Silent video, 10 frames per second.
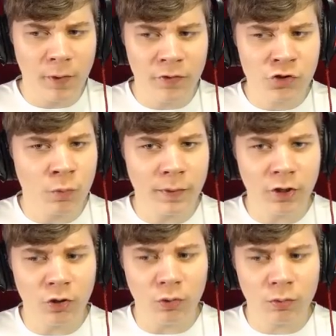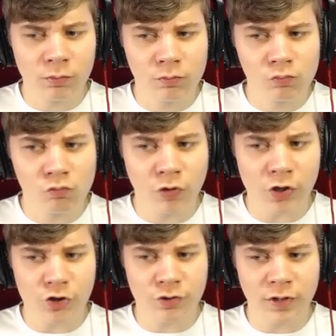a bit of the ZombiU
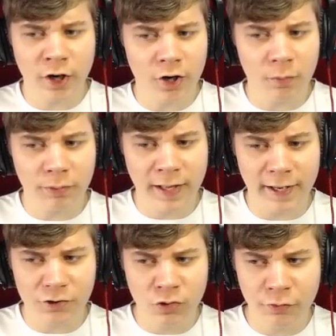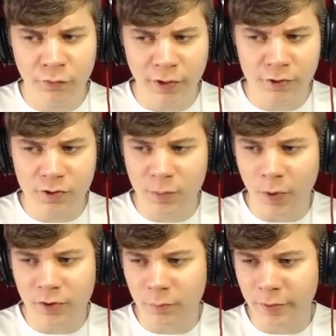version, and I didn't play it. I saw a few videos on it, but
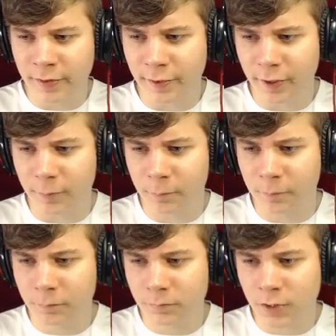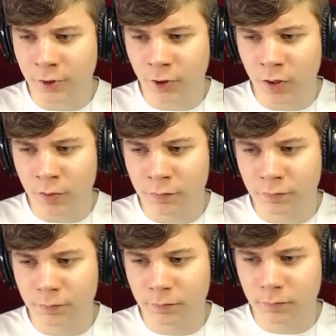I didn't play that game. I don't know if...